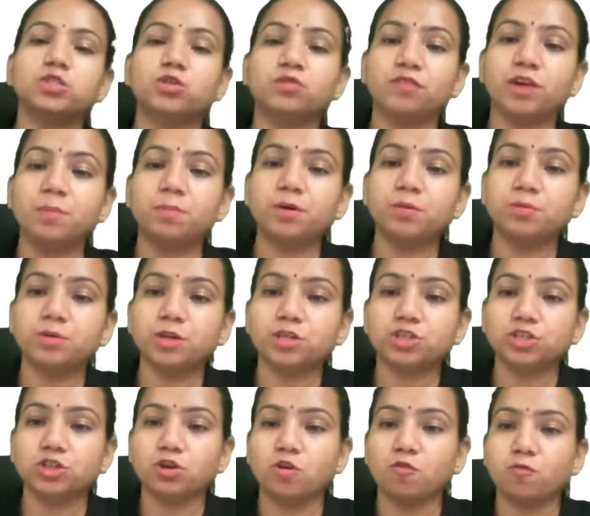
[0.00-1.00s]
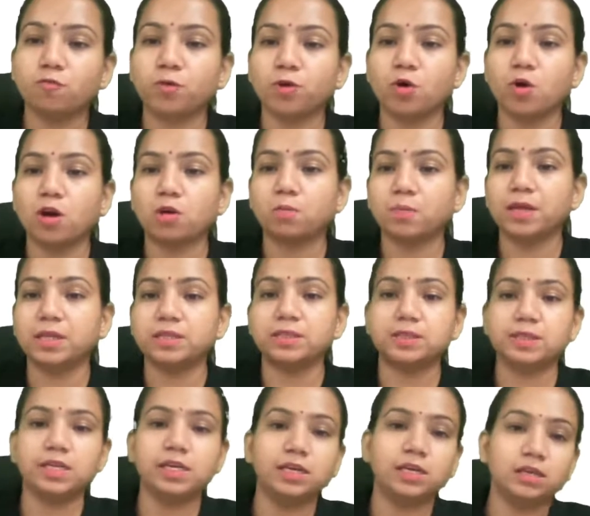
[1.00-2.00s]
So the vapor pressure of pure
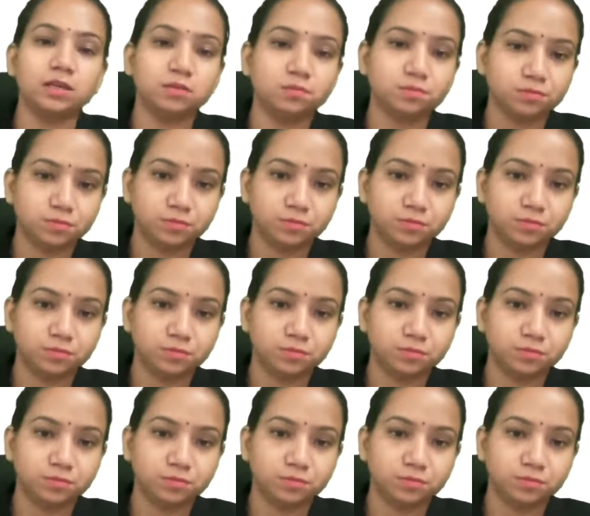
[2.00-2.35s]
benzene,